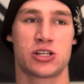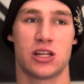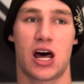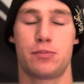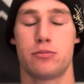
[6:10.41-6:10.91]
A
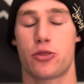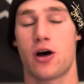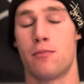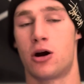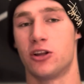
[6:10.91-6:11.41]
lot of people
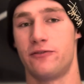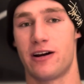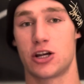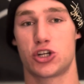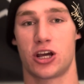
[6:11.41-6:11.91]
thought Marlon
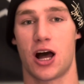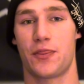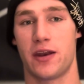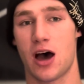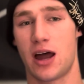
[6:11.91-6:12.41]
Vera should have got
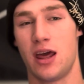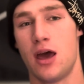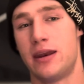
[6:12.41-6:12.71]
the nod.